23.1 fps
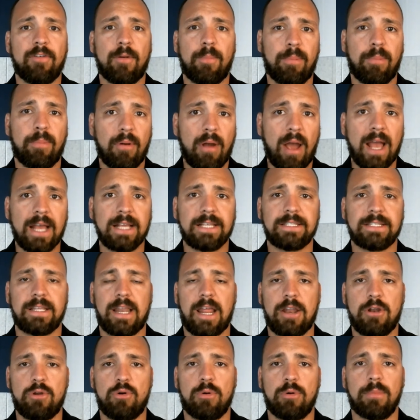a price than
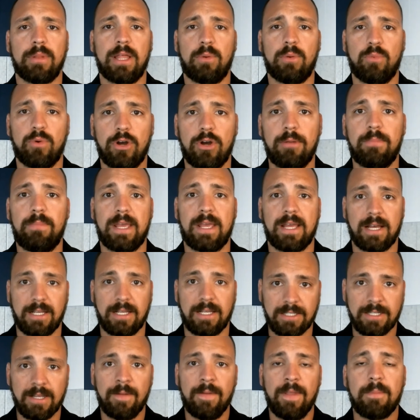I normally would
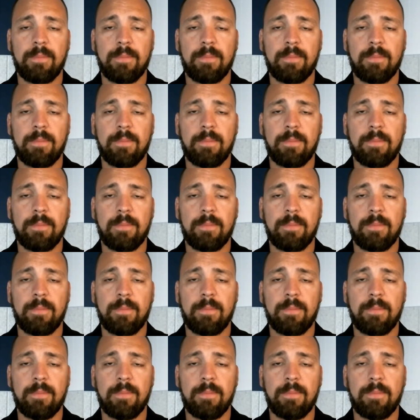because